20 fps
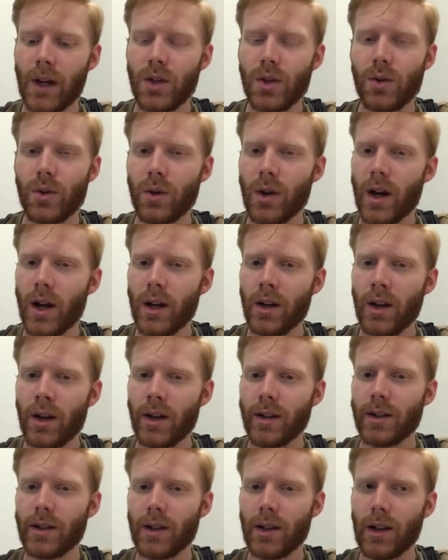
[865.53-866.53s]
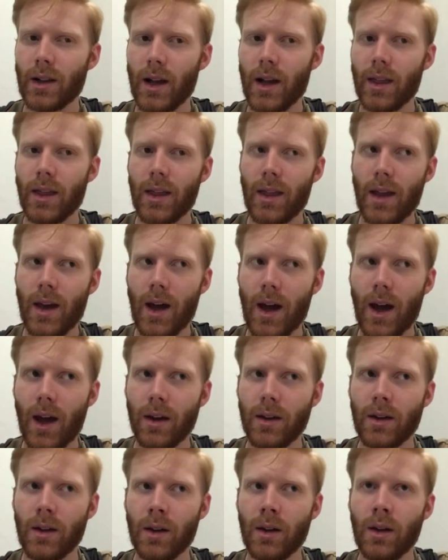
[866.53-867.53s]
try not to let
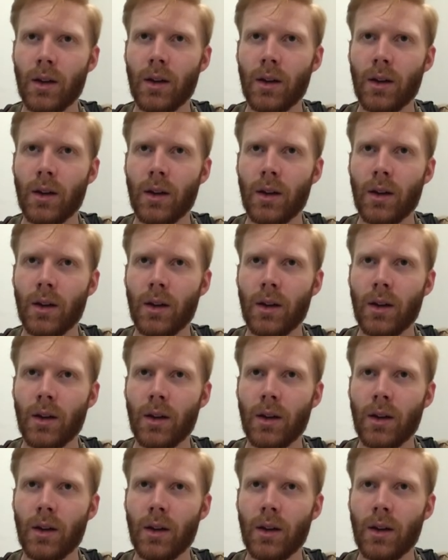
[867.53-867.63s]
that